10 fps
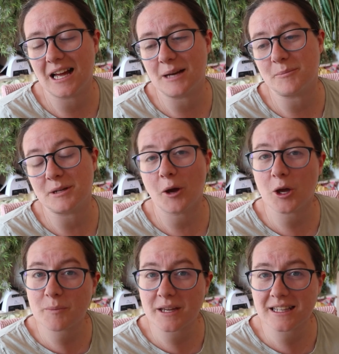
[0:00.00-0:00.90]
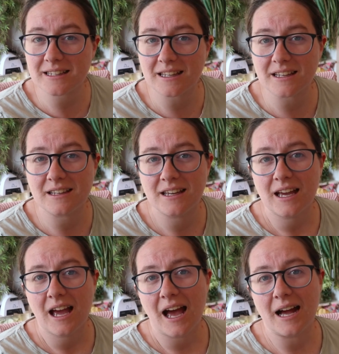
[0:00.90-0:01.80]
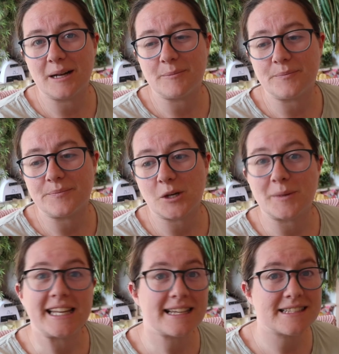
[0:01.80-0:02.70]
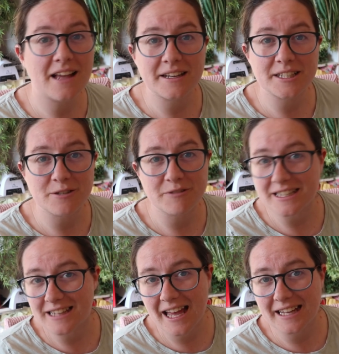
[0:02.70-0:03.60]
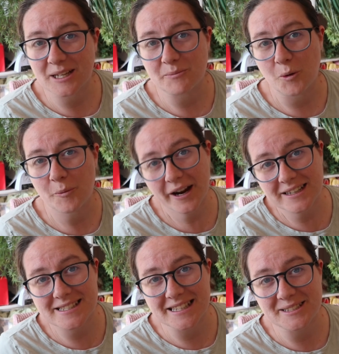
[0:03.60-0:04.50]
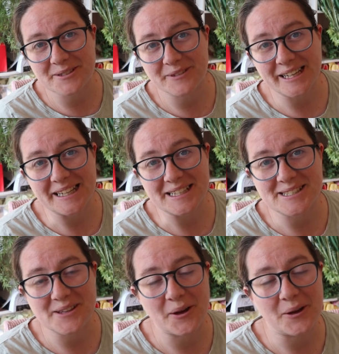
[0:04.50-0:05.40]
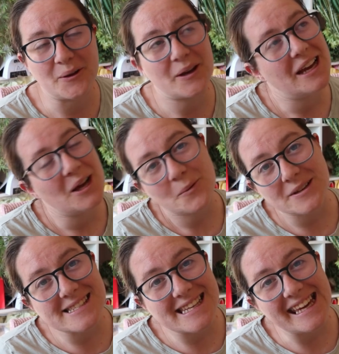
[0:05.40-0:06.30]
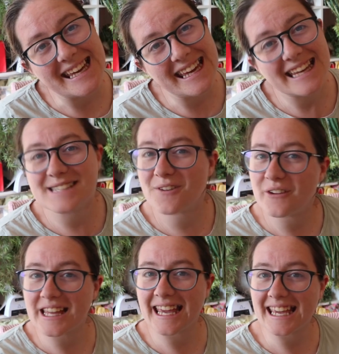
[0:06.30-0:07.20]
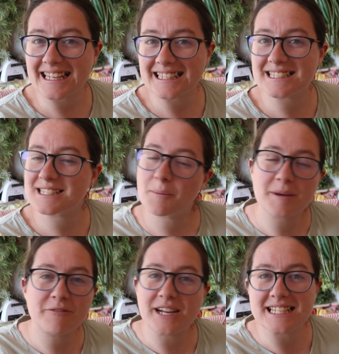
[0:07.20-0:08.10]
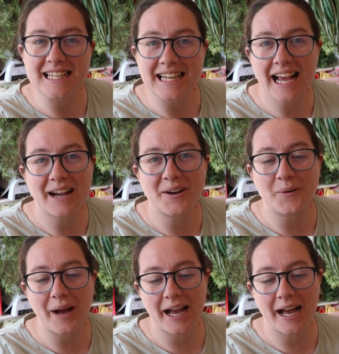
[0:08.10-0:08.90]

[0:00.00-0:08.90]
But I'm hoping that it'll be less learning to read then and more practicing to read. So we'll see. He's very keen to be reading now,